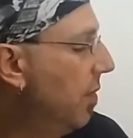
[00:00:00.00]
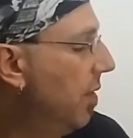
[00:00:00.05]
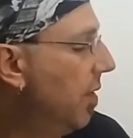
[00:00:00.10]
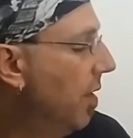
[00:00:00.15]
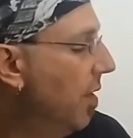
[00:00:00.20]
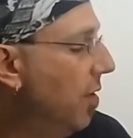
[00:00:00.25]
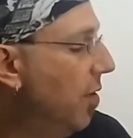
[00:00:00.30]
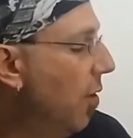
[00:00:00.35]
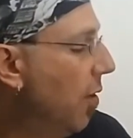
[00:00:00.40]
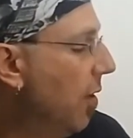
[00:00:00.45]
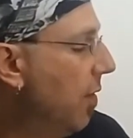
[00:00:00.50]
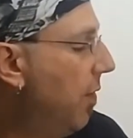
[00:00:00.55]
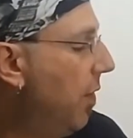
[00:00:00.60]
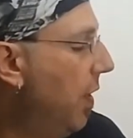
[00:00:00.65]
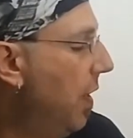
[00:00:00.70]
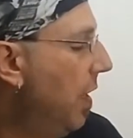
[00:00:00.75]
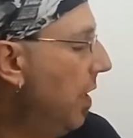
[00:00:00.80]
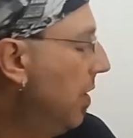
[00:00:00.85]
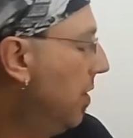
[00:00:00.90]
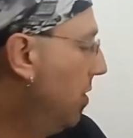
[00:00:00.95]
the Dark
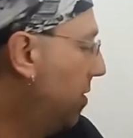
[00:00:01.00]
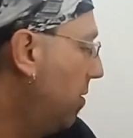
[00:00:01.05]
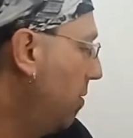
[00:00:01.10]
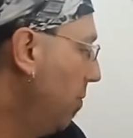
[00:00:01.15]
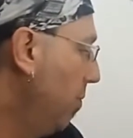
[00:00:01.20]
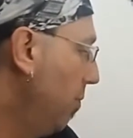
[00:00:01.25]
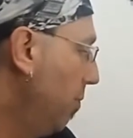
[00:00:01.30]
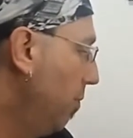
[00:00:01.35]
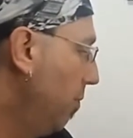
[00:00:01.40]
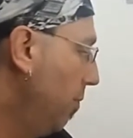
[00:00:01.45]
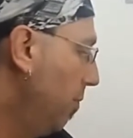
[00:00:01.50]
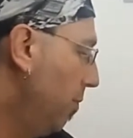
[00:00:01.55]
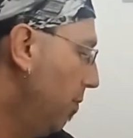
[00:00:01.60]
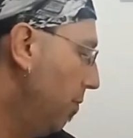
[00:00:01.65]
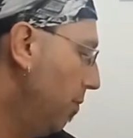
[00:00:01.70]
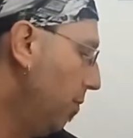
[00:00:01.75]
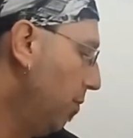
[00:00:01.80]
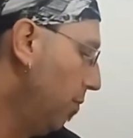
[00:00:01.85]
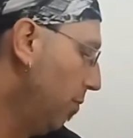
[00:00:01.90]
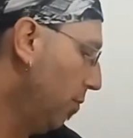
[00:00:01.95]
Phoenix
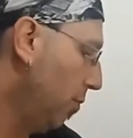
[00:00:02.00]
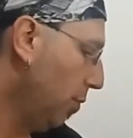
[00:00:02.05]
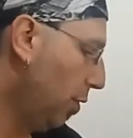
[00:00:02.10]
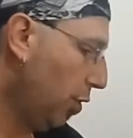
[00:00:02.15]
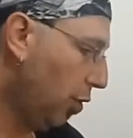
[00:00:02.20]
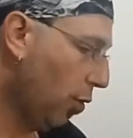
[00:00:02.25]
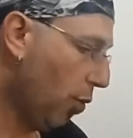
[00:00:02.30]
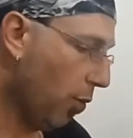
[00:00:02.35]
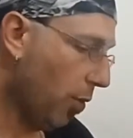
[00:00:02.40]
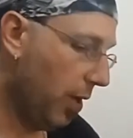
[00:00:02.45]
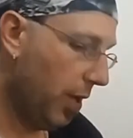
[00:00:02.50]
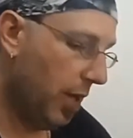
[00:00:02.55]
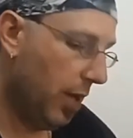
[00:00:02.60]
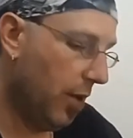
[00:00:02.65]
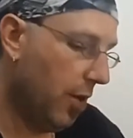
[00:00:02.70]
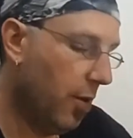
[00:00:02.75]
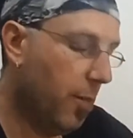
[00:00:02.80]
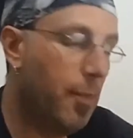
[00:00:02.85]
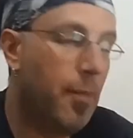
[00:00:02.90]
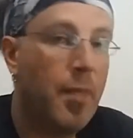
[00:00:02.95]
story
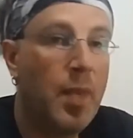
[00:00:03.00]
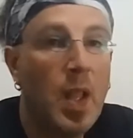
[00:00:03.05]
here.